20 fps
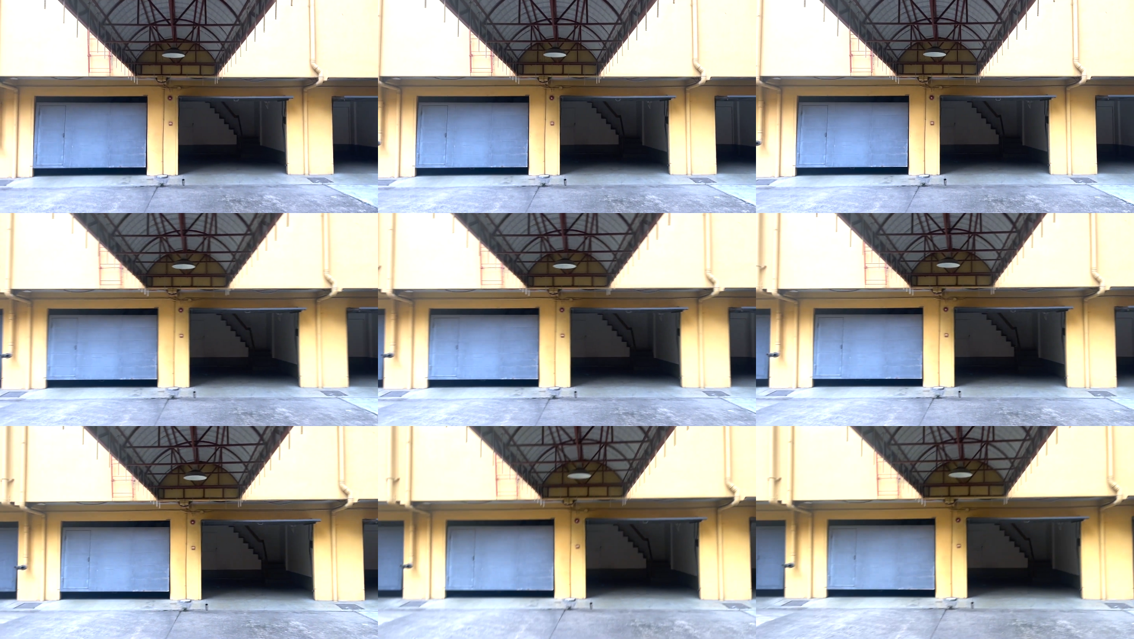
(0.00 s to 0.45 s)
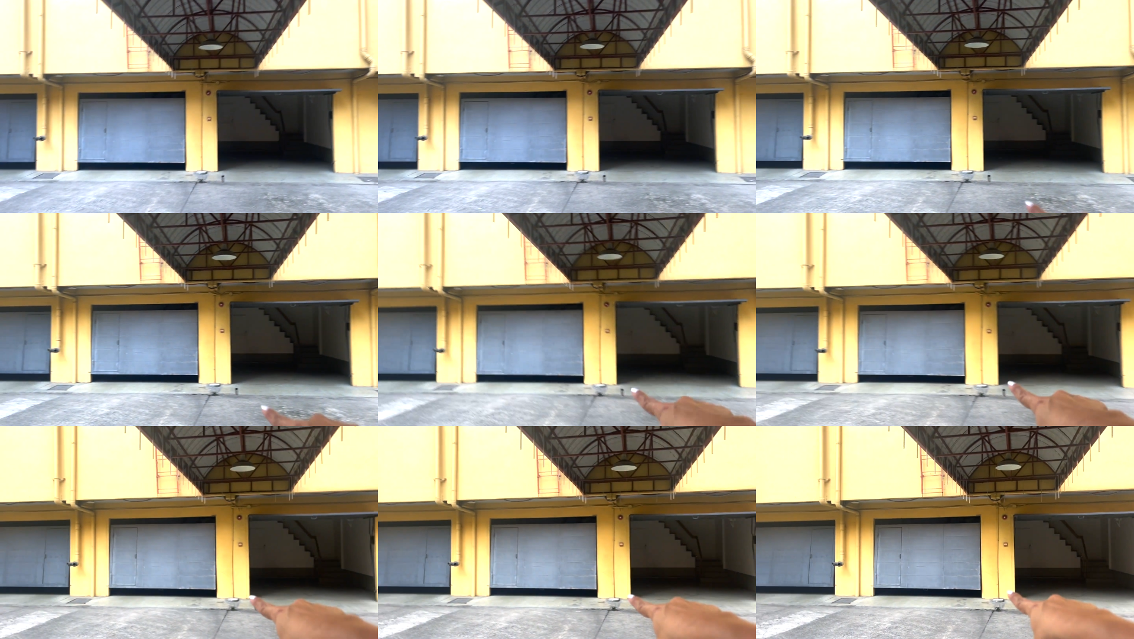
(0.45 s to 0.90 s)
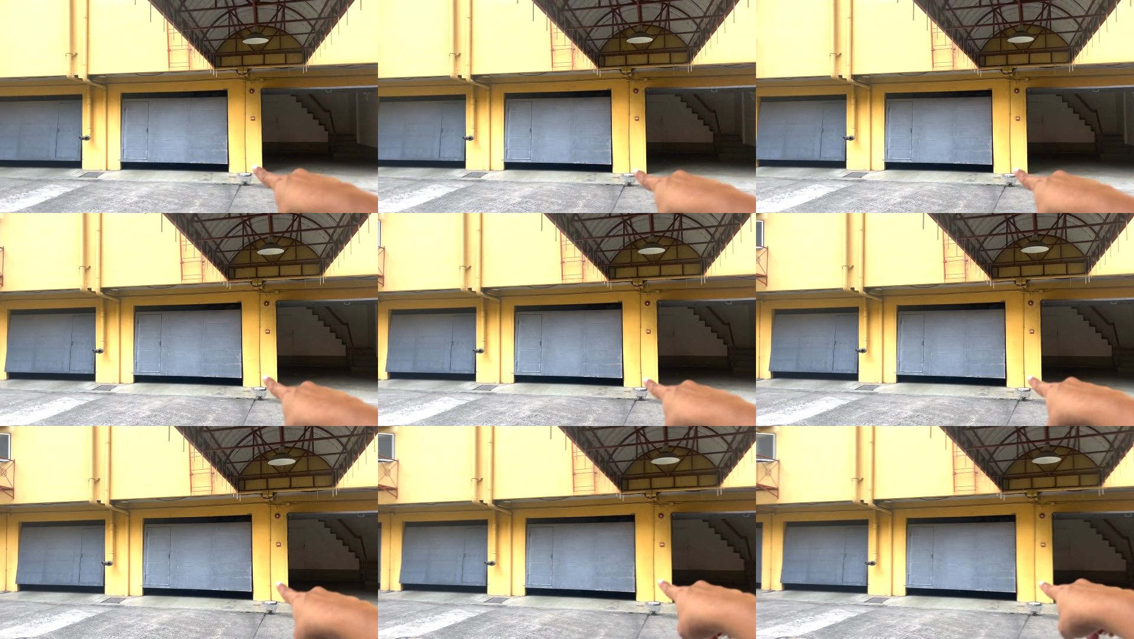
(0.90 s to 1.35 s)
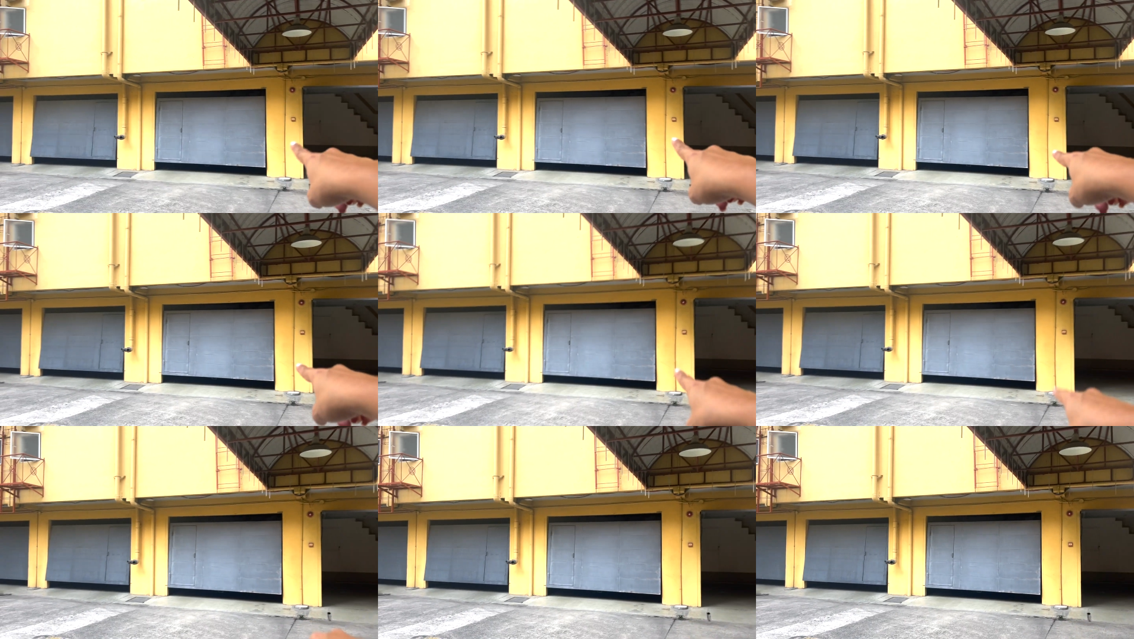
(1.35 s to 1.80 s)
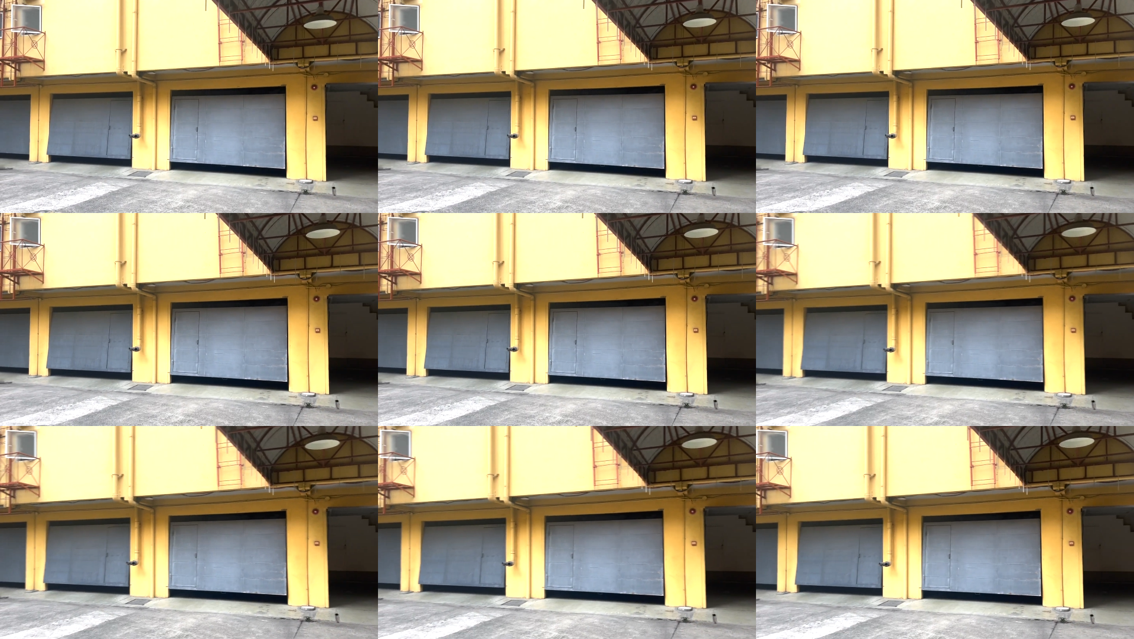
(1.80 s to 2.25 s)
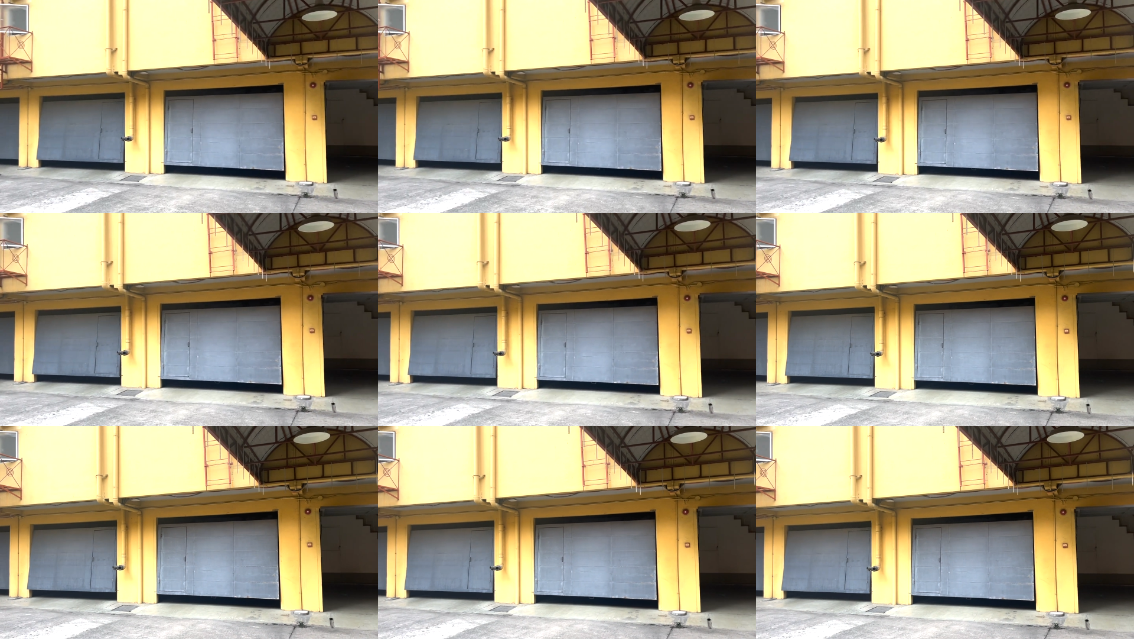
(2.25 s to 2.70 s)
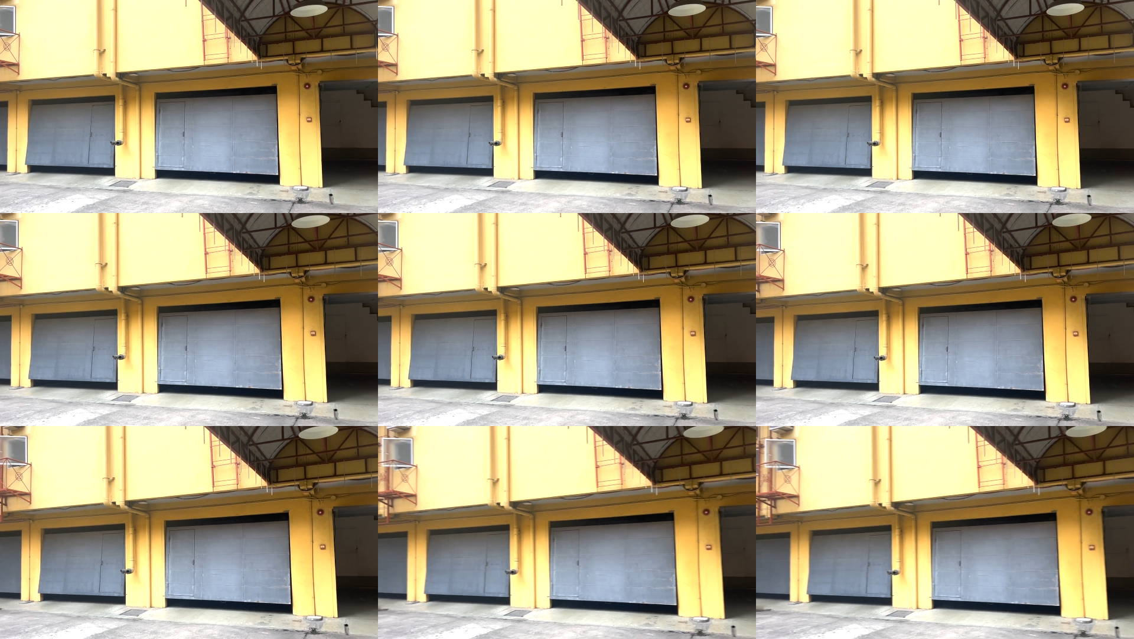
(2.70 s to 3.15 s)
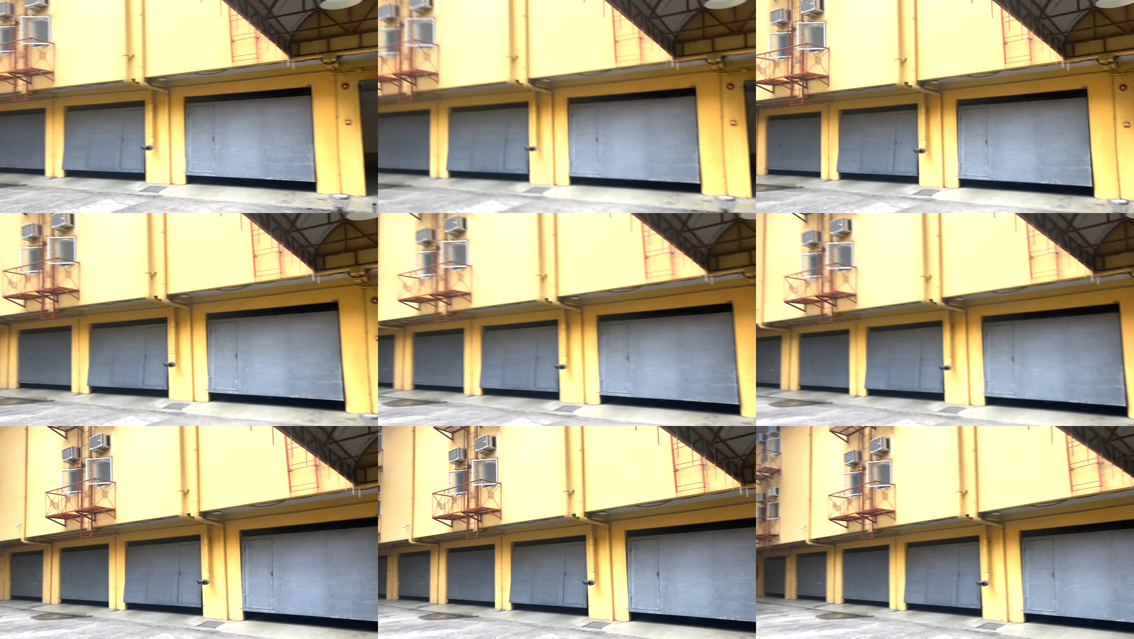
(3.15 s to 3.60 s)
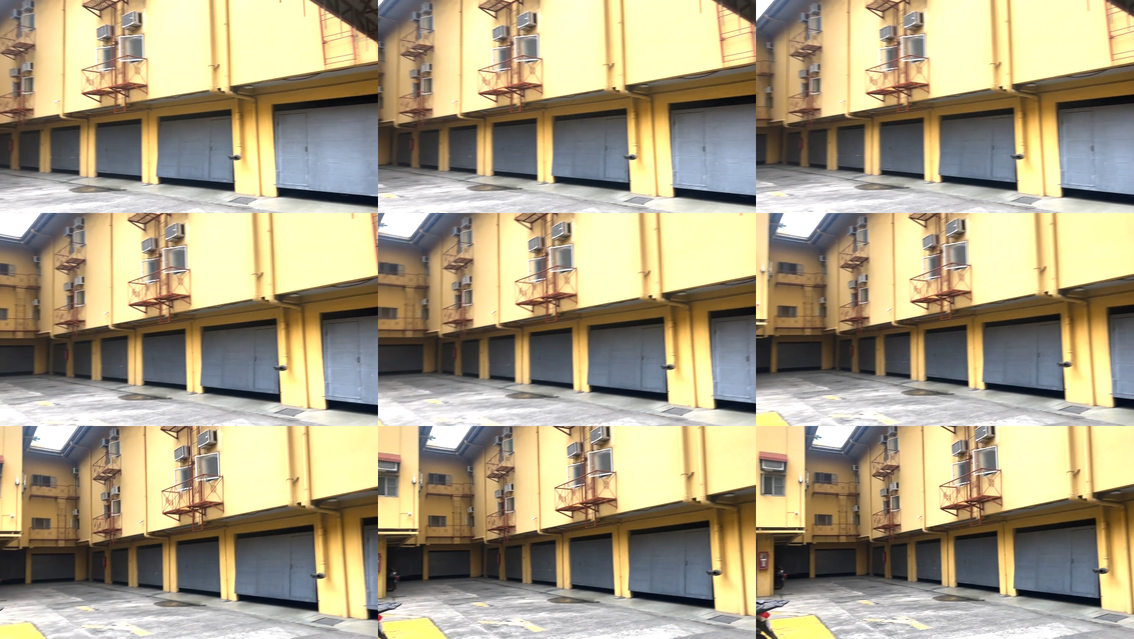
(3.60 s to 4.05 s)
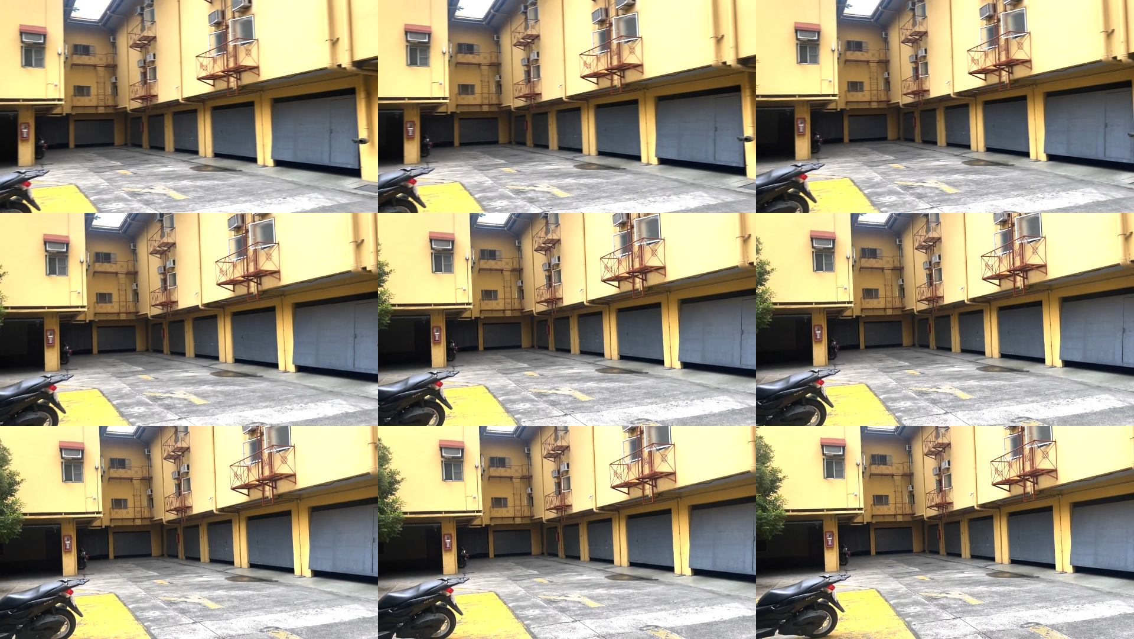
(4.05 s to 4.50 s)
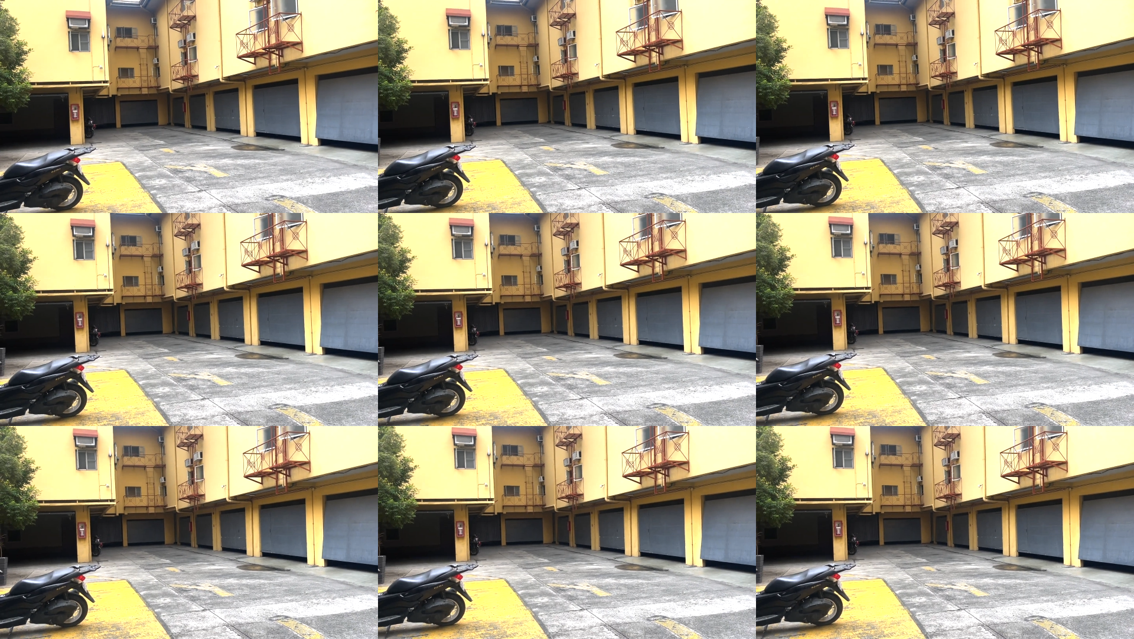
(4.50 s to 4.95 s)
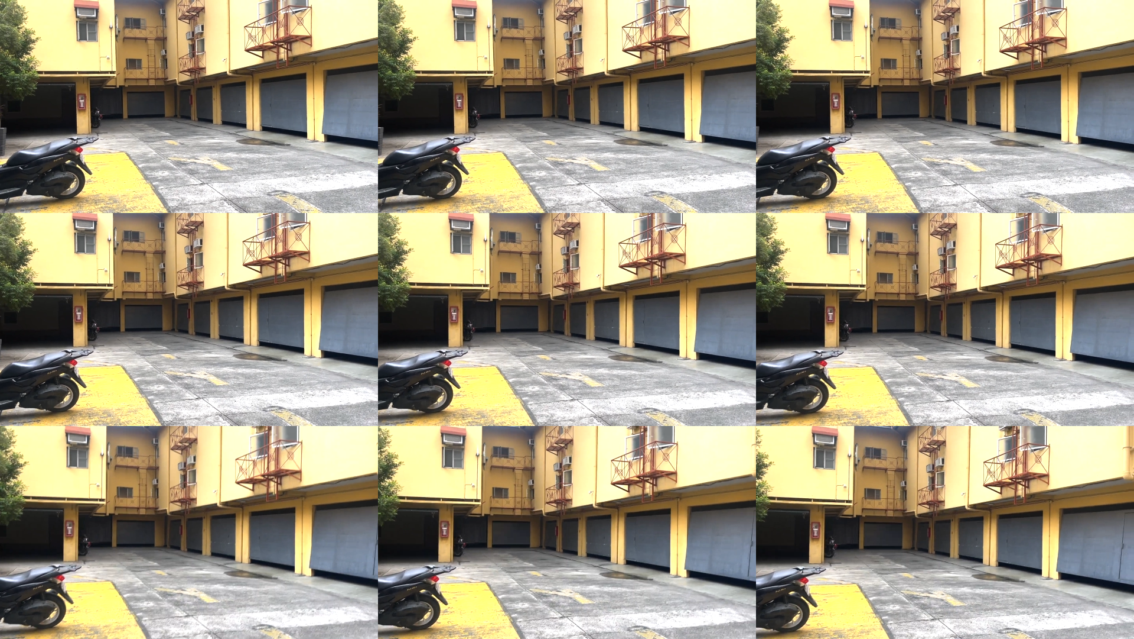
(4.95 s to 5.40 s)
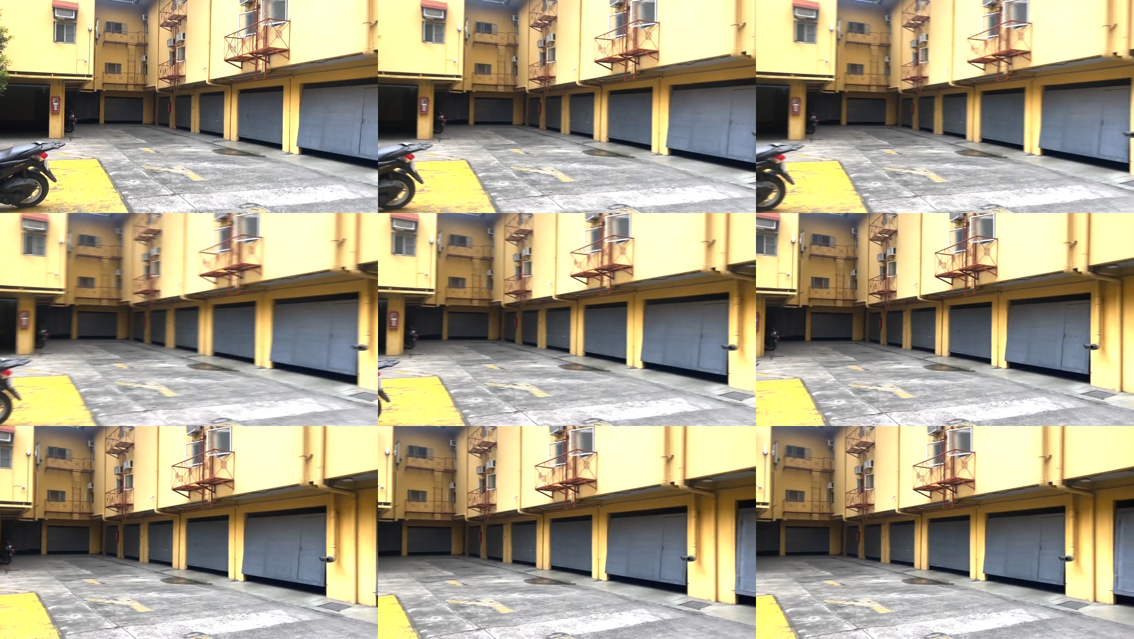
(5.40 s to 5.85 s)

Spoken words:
No face is visible, so there are no lips to read.